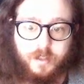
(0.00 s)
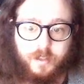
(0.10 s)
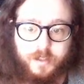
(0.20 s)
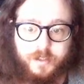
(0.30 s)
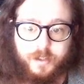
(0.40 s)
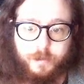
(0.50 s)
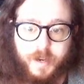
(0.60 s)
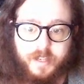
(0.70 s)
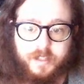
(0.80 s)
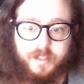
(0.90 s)
let's go
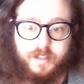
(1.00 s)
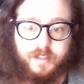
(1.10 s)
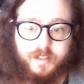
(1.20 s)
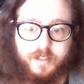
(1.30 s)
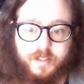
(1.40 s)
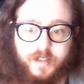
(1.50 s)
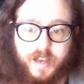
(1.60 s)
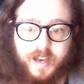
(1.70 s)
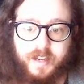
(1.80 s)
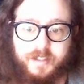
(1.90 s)
back to
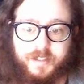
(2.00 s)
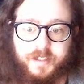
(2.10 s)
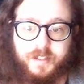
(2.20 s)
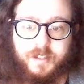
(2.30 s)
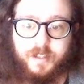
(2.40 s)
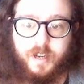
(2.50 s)
tasks.